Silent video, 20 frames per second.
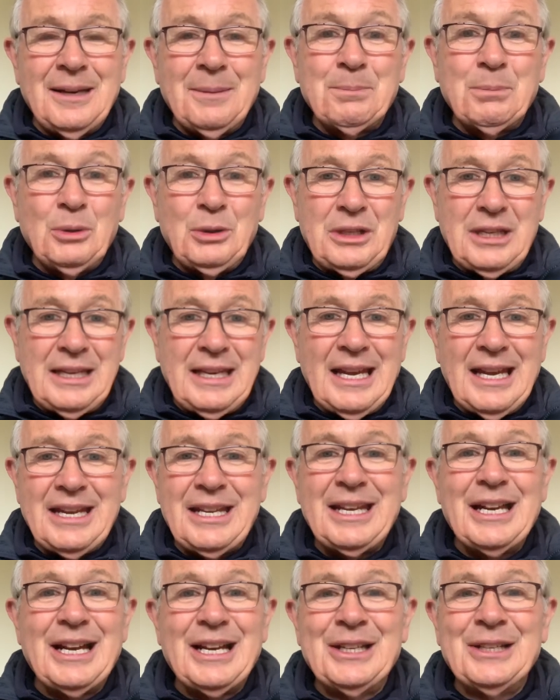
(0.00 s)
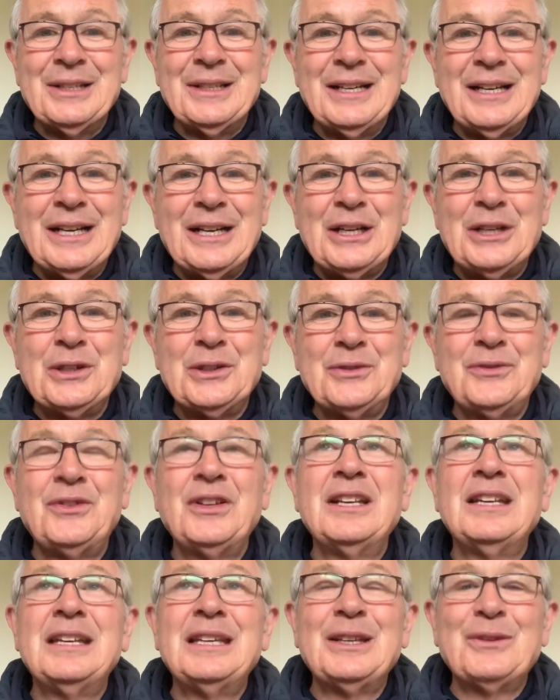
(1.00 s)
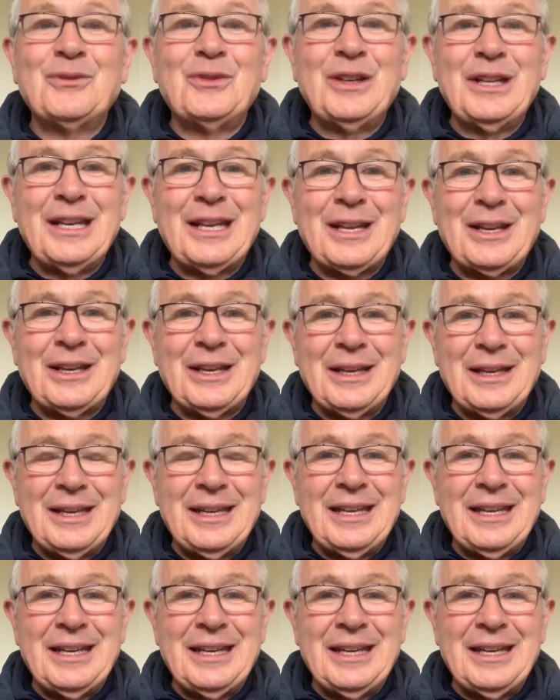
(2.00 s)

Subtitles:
But the carry on of Leary,